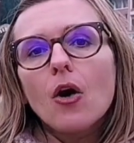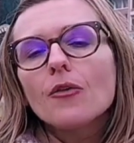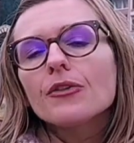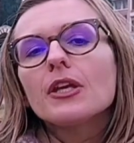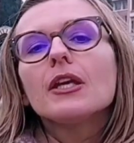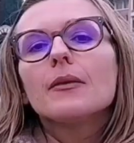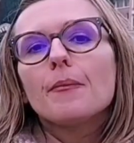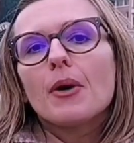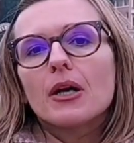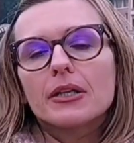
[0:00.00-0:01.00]
on the
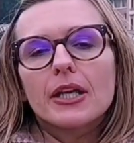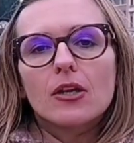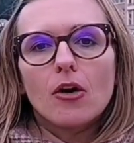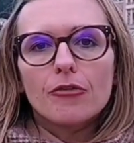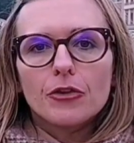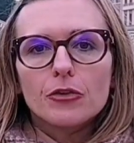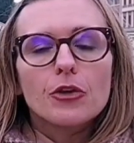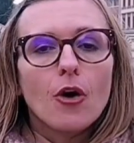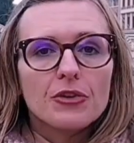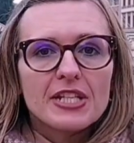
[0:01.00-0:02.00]
parking of
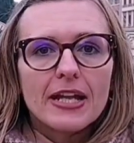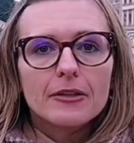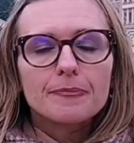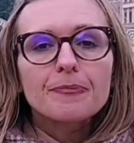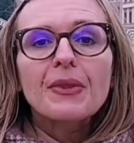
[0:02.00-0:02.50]
your hotel.